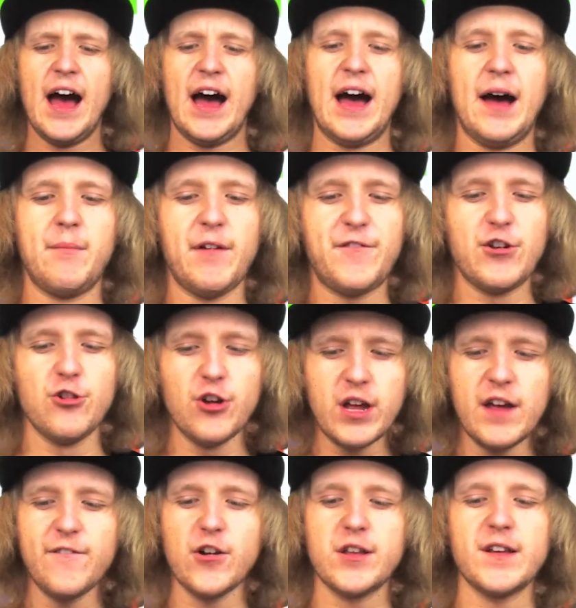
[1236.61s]
If you're
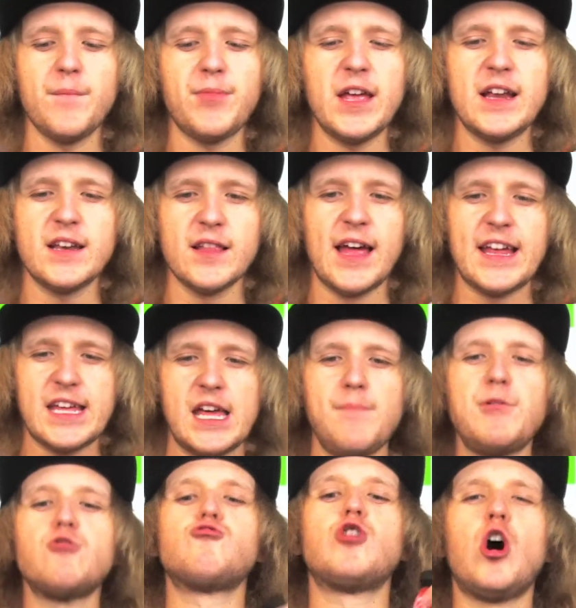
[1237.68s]
looking for something to like
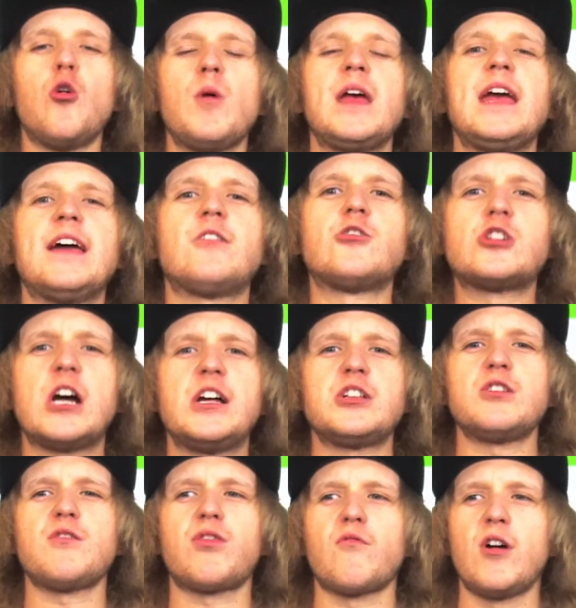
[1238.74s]
keep you going,
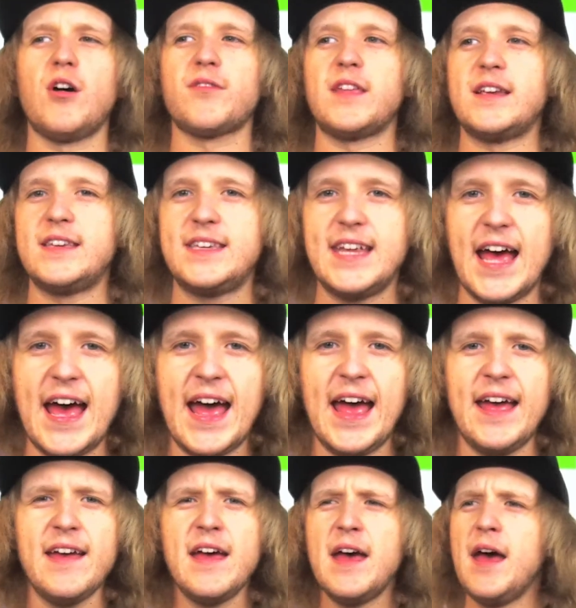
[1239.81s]
energize you throughout the
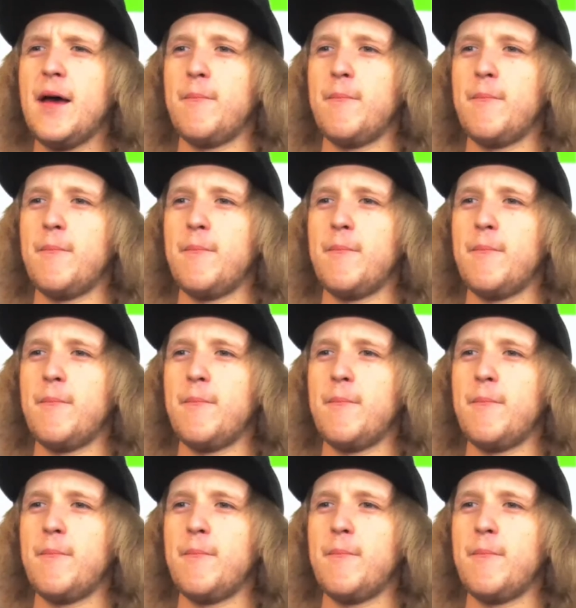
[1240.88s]
day,